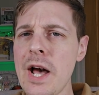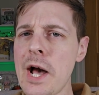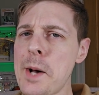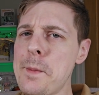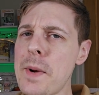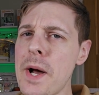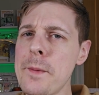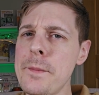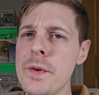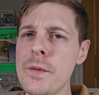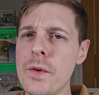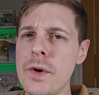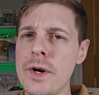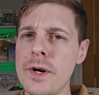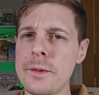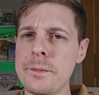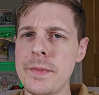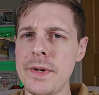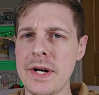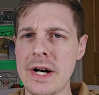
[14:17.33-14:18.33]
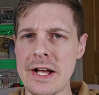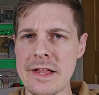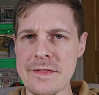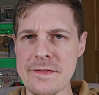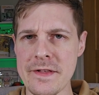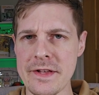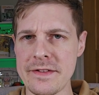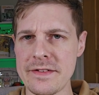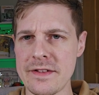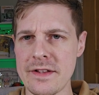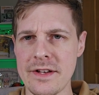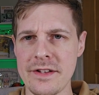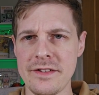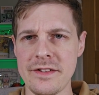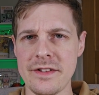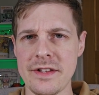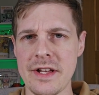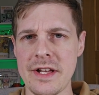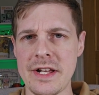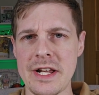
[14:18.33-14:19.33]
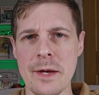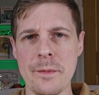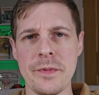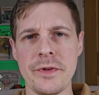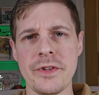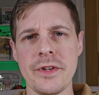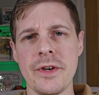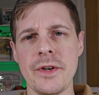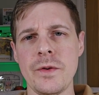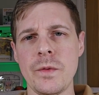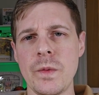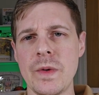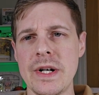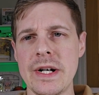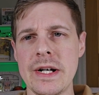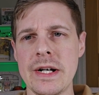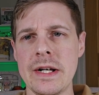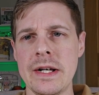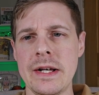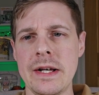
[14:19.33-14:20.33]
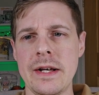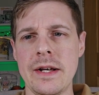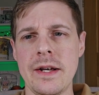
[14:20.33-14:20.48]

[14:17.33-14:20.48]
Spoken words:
I might be wrong, but I think there's an episode where